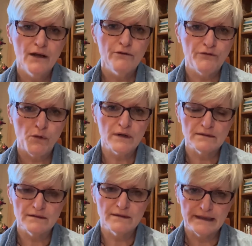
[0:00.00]
for,
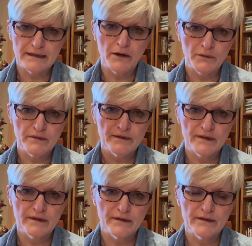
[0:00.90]
you know,
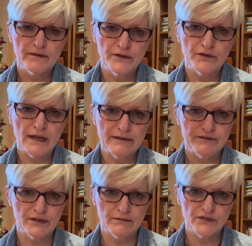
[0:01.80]
your life
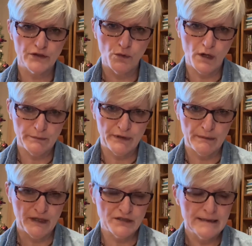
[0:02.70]
to, to go on pretty
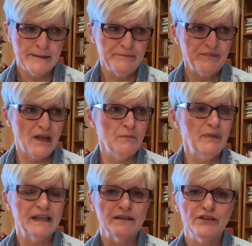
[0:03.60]
much.
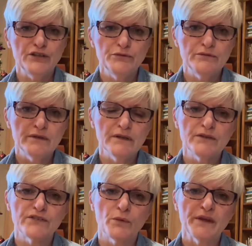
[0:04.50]
But you,
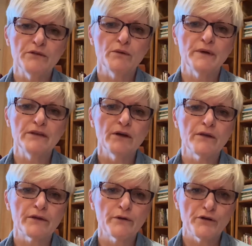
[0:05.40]
so when you, when you go to
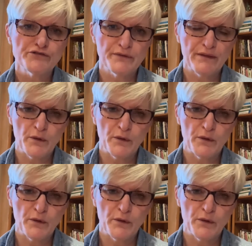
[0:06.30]
the grocery store